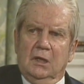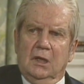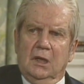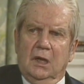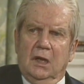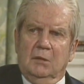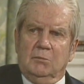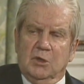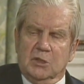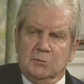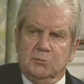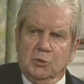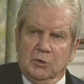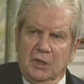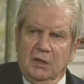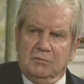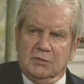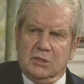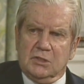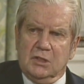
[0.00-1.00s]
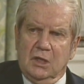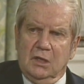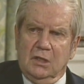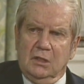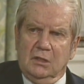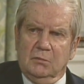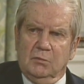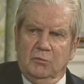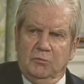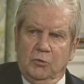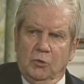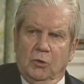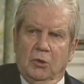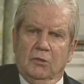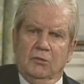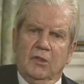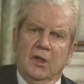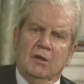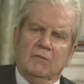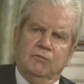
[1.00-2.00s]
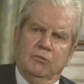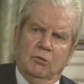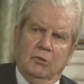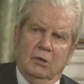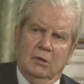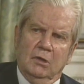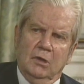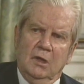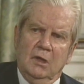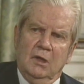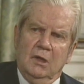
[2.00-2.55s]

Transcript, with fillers: uh, much more devastating than before. Therefore,